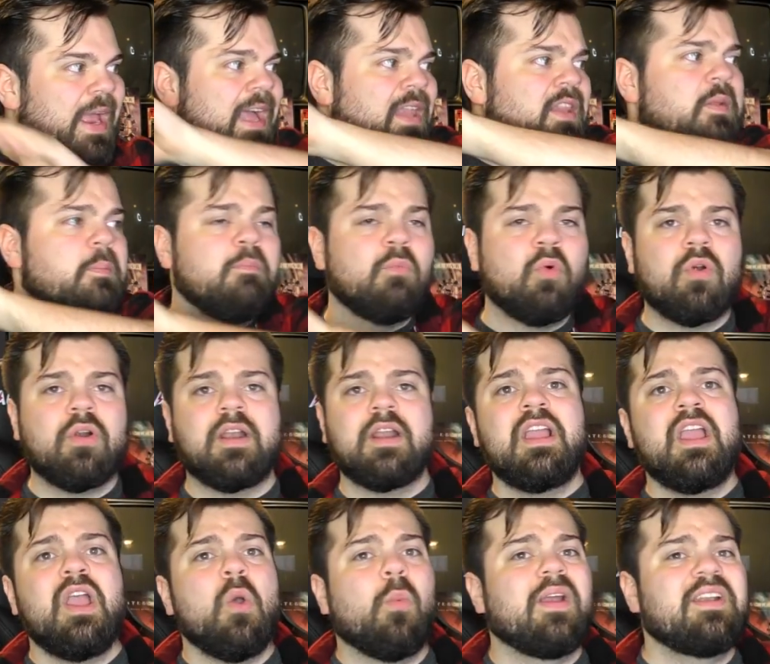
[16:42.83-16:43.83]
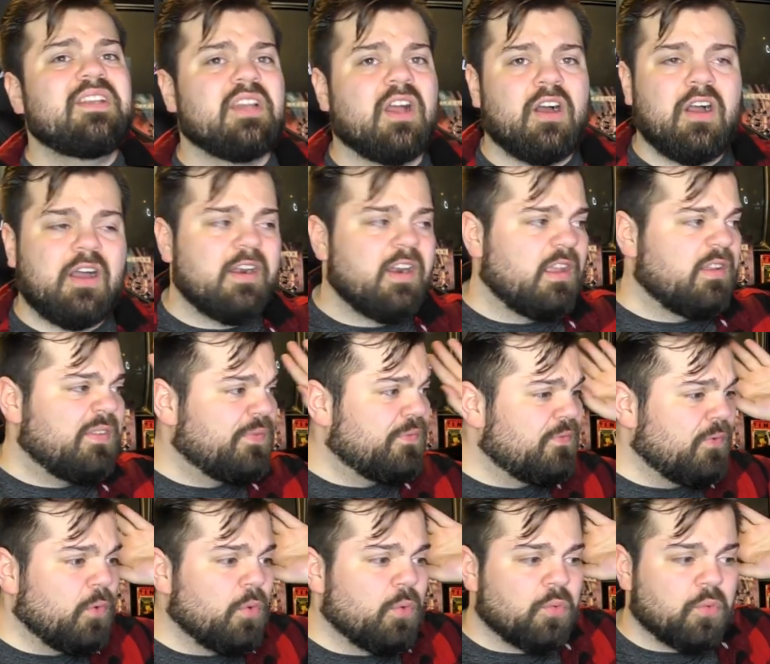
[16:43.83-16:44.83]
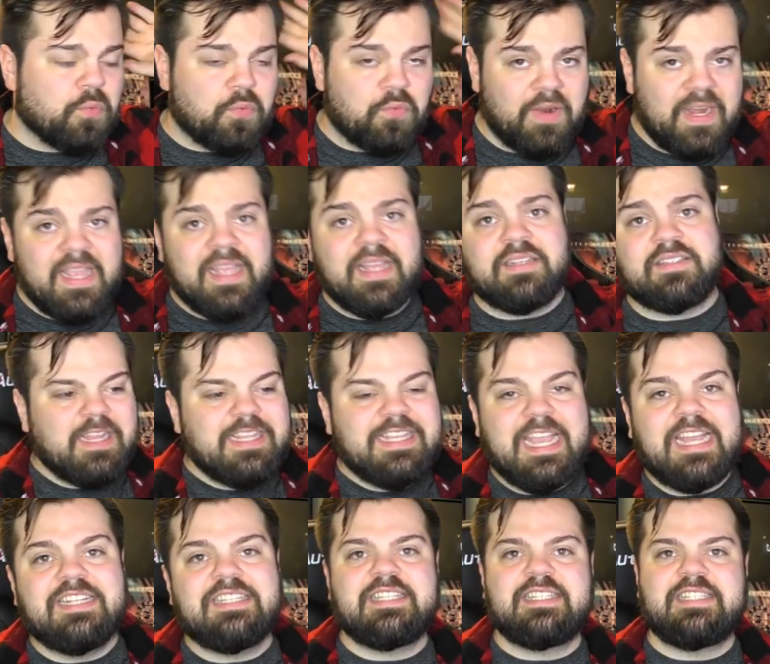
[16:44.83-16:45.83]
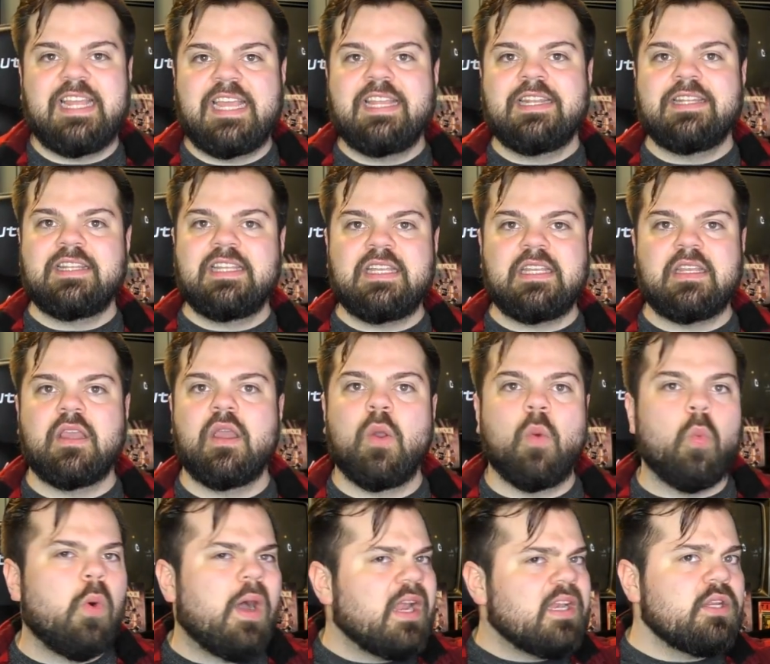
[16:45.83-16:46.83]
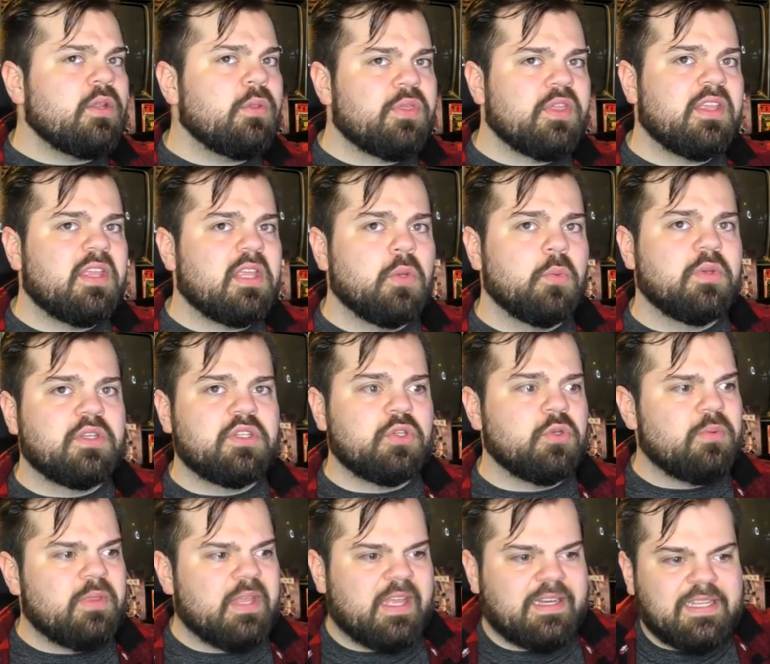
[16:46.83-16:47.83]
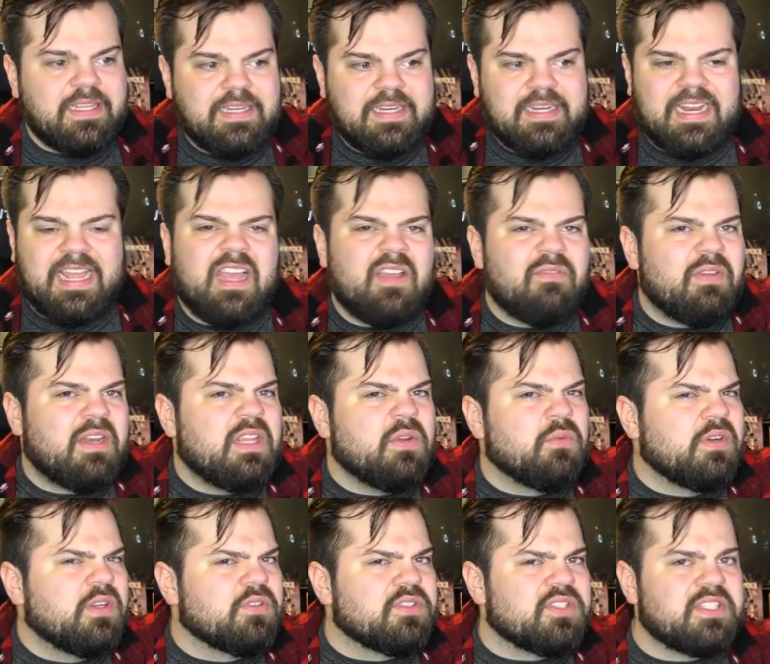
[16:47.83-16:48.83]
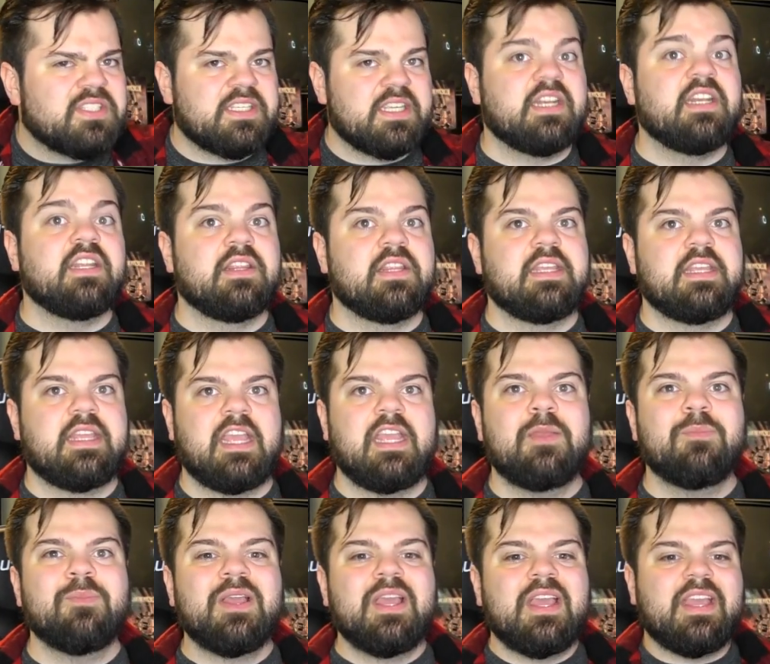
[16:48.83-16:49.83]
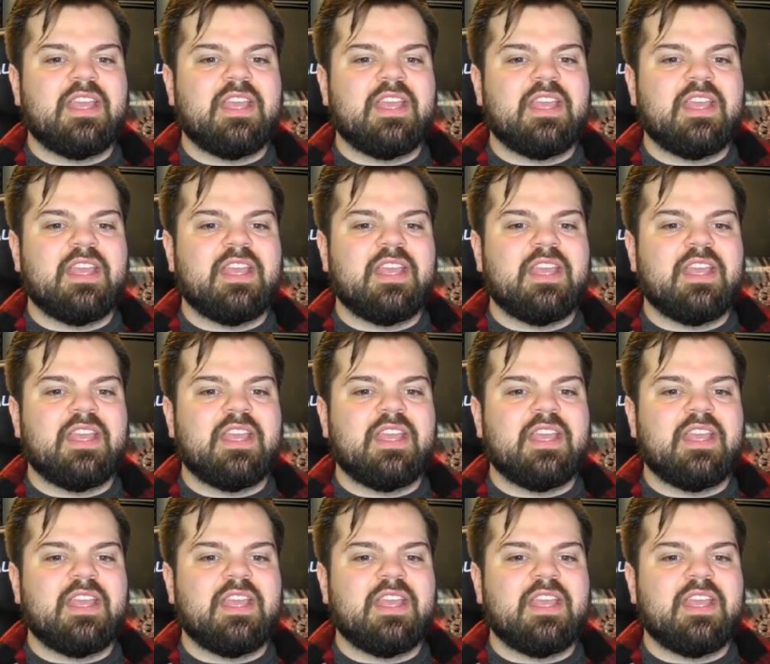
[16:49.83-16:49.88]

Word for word: Alan Moore went on a full rant against Stan Lee why do you think he would do that? He didn't have any real skin in the game.